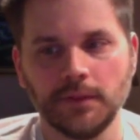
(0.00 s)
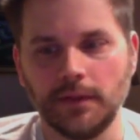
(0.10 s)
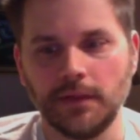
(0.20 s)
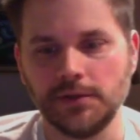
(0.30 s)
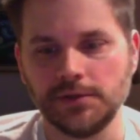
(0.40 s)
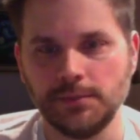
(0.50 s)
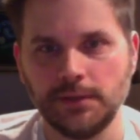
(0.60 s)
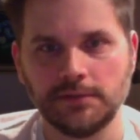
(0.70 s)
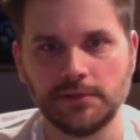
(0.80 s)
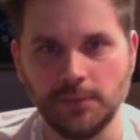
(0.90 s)
That usually
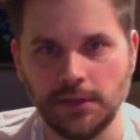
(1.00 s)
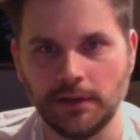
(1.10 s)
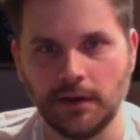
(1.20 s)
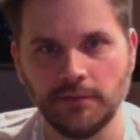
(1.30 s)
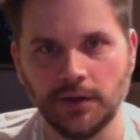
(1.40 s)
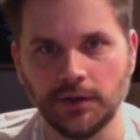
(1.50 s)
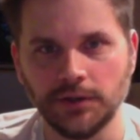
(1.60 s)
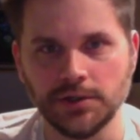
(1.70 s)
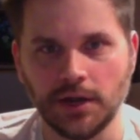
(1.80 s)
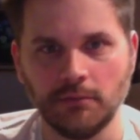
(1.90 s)
means to me that I've done a
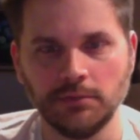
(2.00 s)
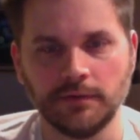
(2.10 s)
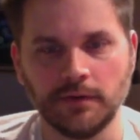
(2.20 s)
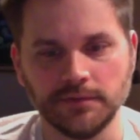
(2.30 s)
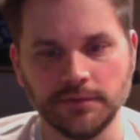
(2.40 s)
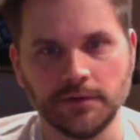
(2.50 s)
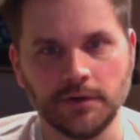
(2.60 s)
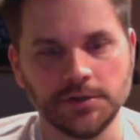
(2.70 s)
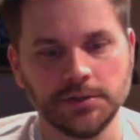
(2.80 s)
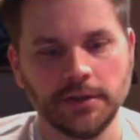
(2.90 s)
good job as far as the
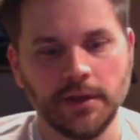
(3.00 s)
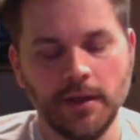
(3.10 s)
starches.